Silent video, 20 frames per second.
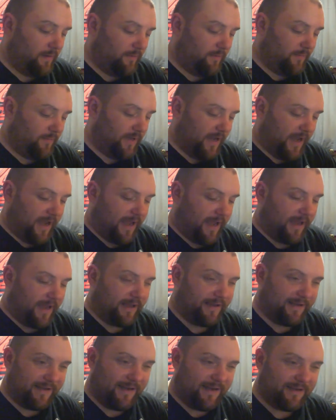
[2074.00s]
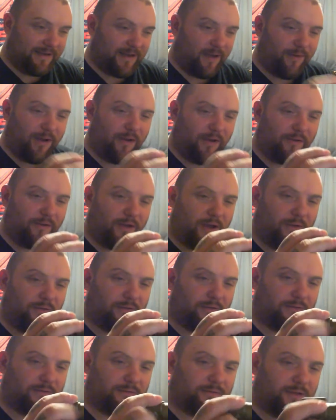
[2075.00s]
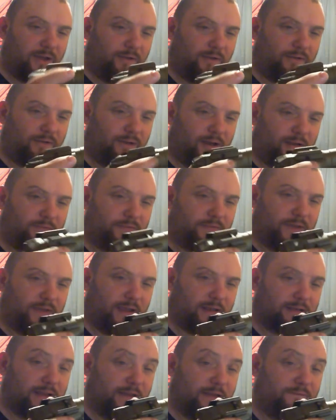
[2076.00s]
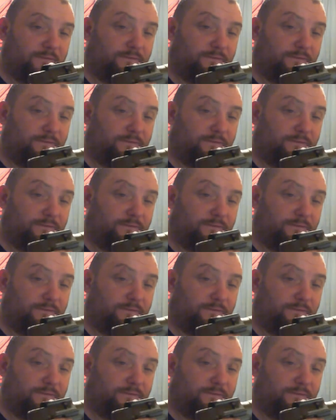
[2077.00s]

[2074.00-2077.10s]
Yeah, these are O-Lite things. They're